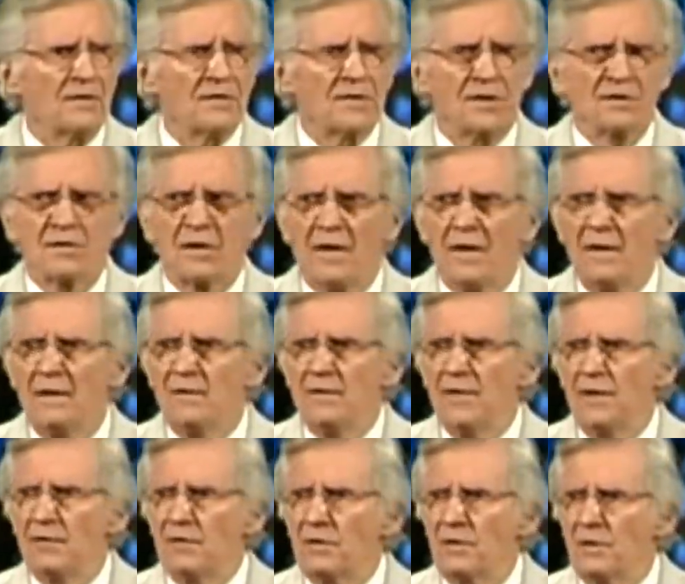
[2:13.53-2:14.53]
He says
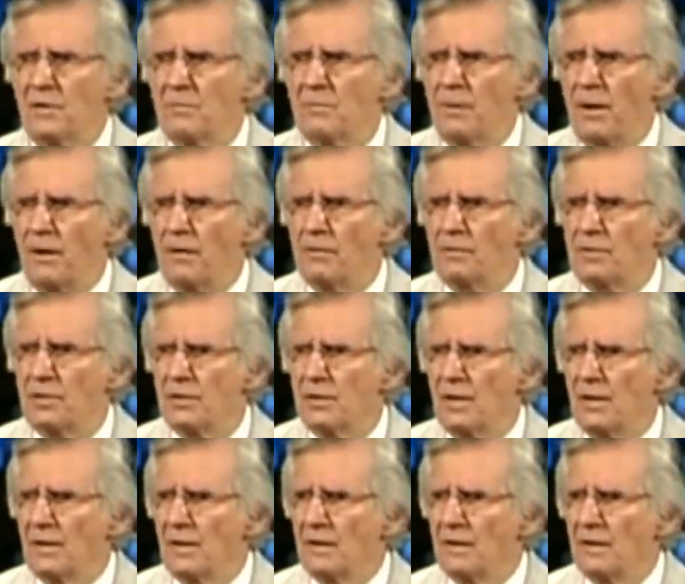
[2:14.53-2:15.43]
nothing about